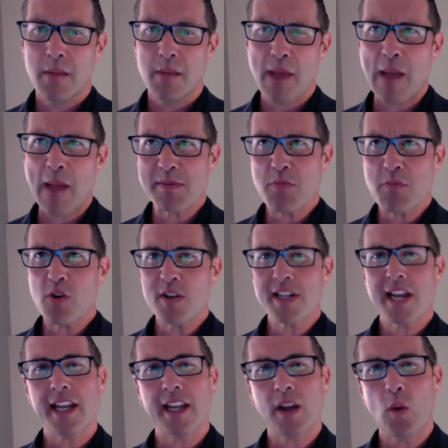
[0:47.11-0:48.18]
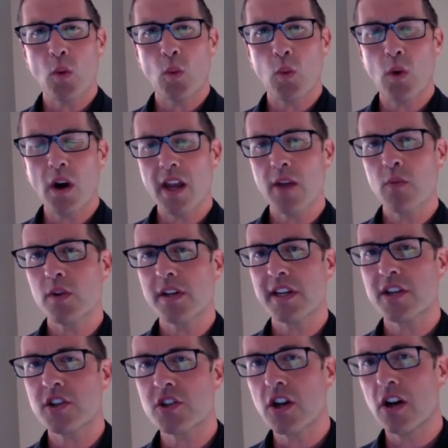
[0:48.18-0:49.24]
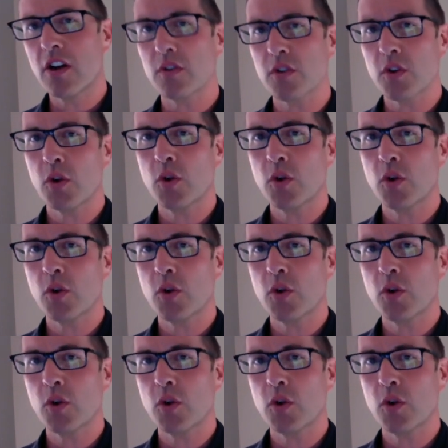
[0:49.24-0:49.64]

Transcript: Perhaps more telling, why would a child